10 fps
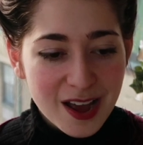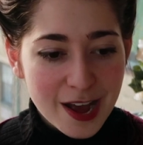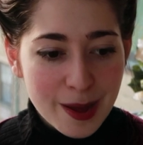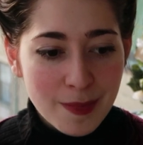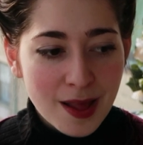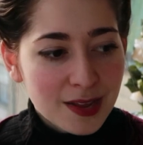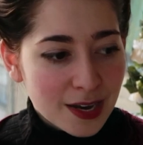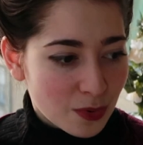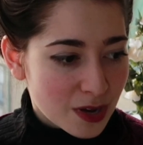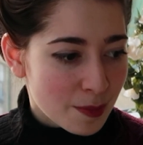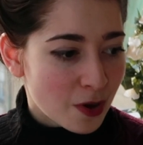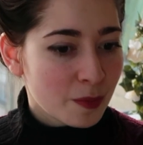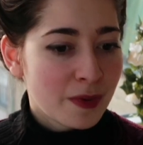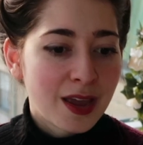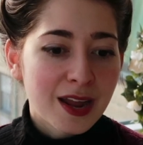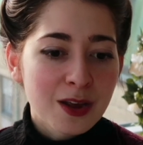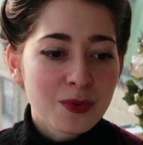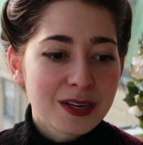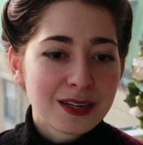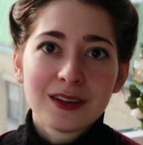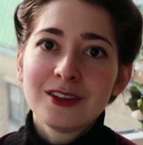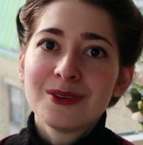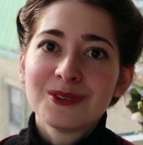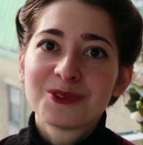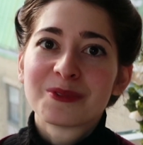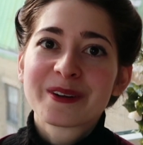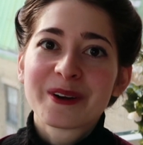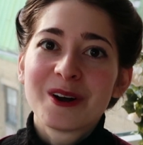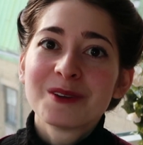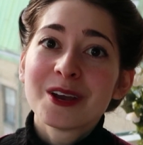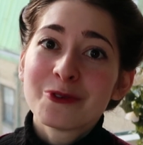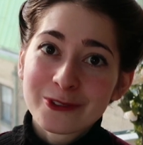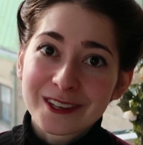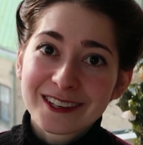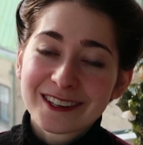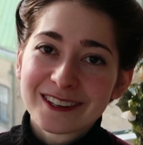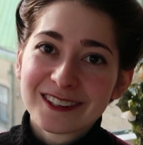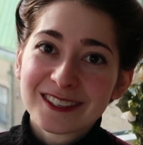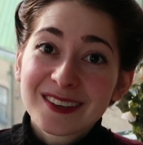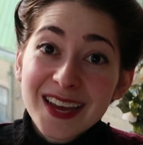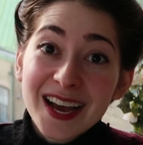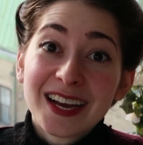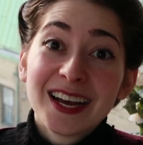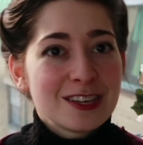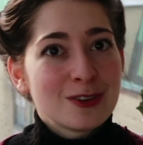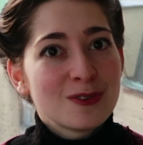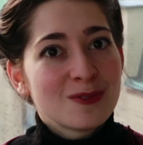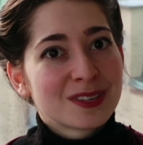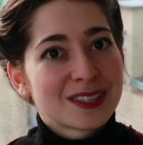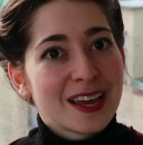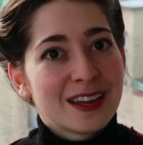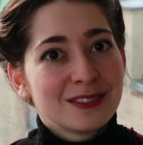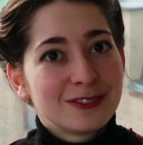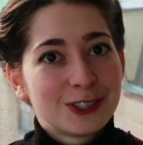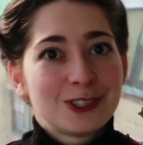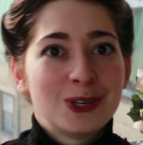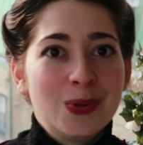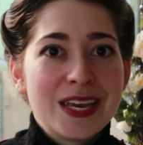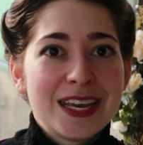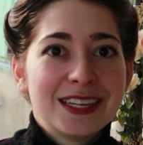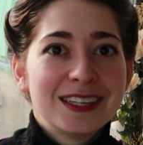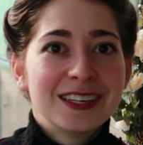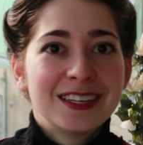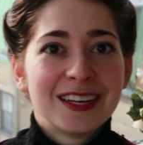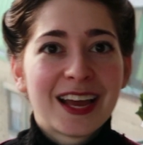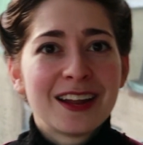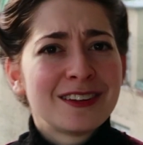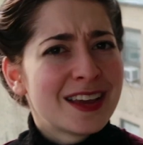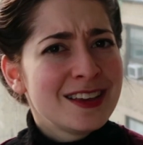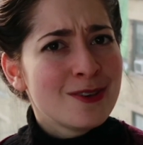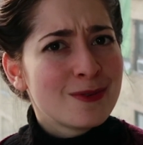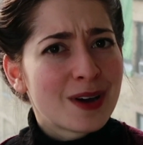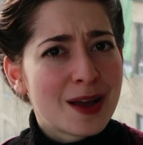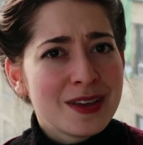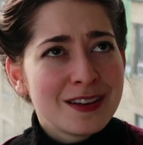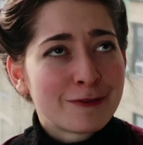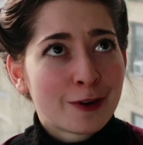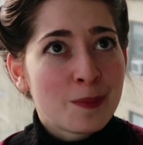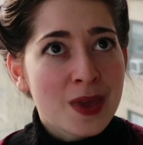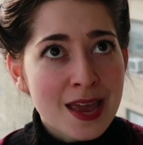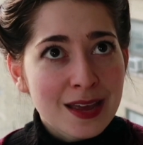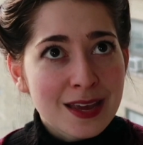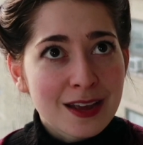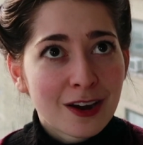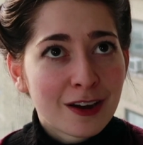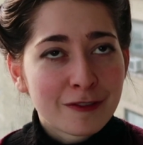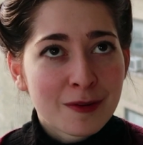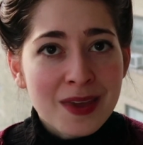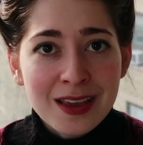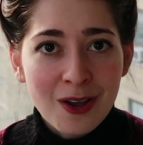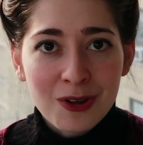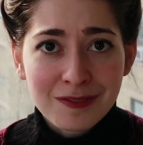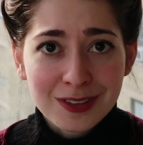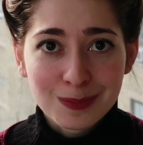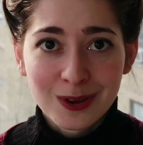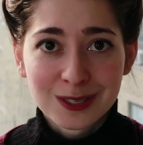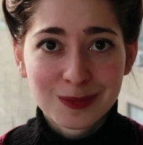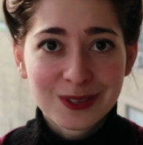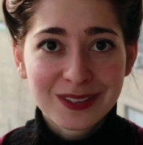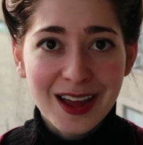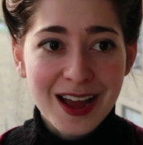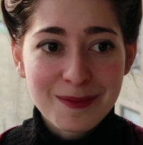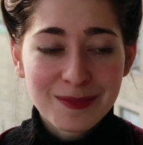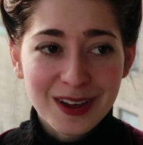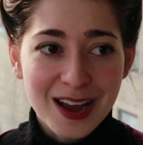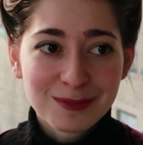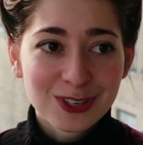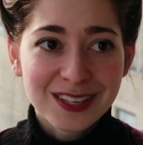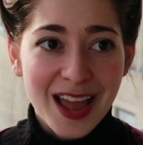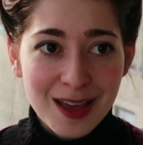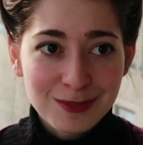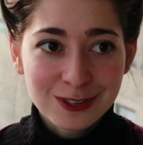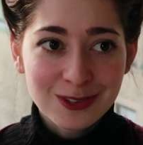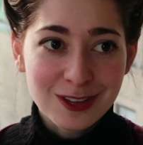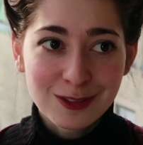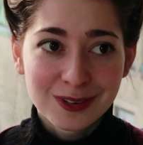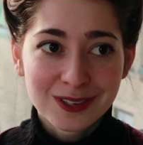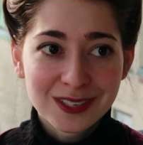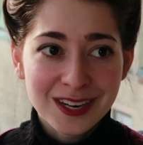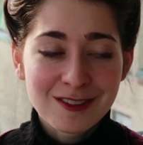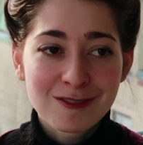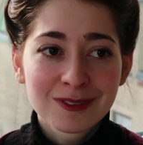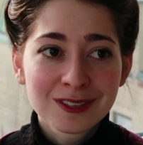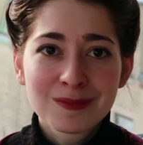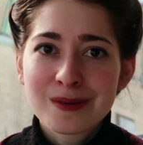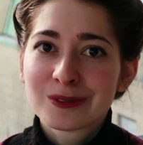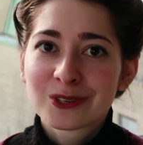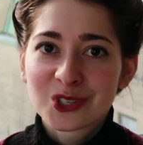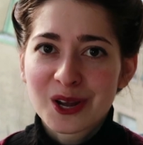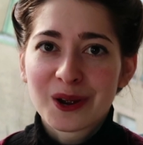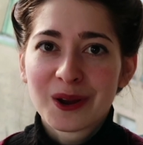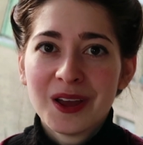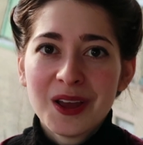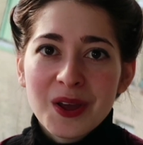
And then I will come home and I will continue to work on my corset. So yeah, thank you once again for tuning in. And thank you, I mean, for being here, for making all of this possible. I'm just absolutely thrilled, and thrilled to be able to share